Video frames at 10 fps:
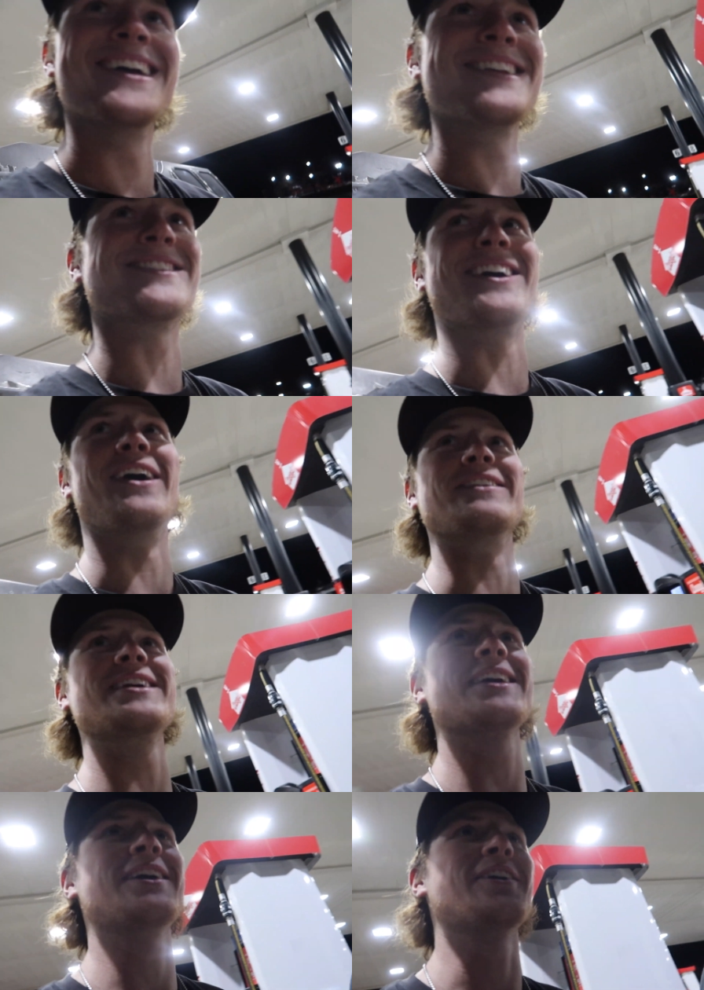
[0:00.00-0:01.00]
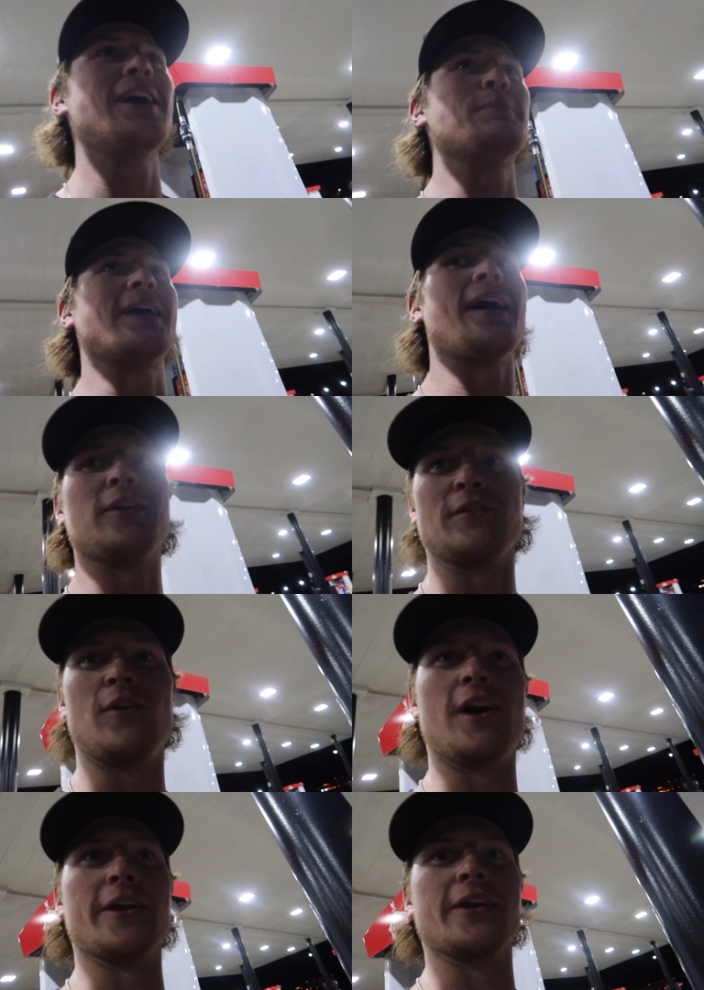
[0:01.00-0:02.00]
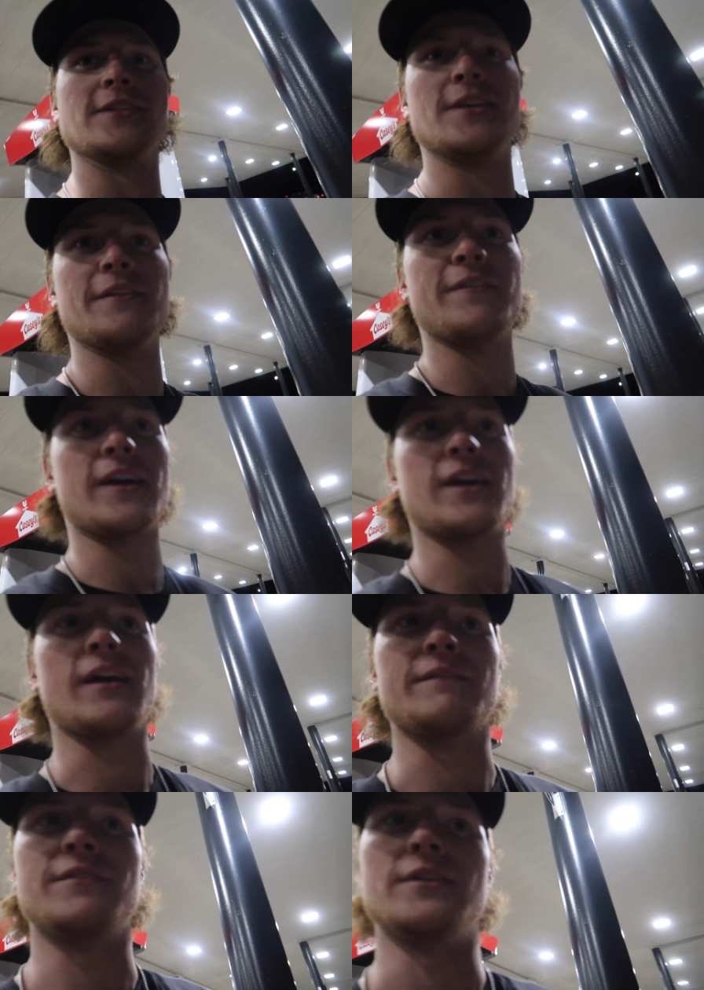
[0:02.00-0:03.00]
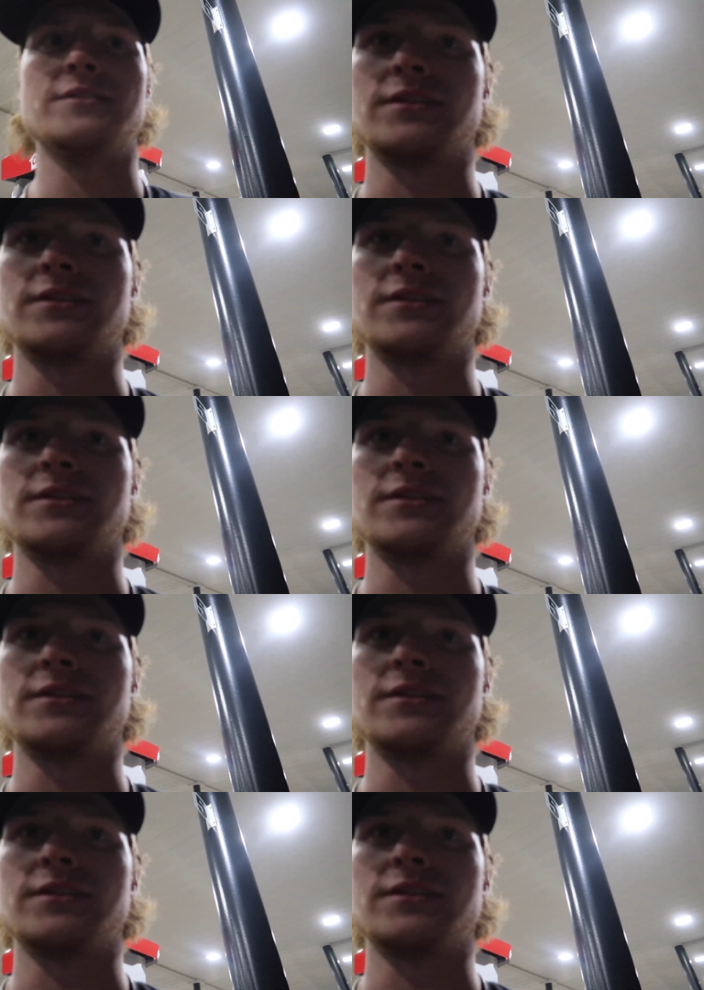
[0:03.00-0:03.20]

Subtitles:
So I'm gonna go grab a gallon of water, see if I can't fill this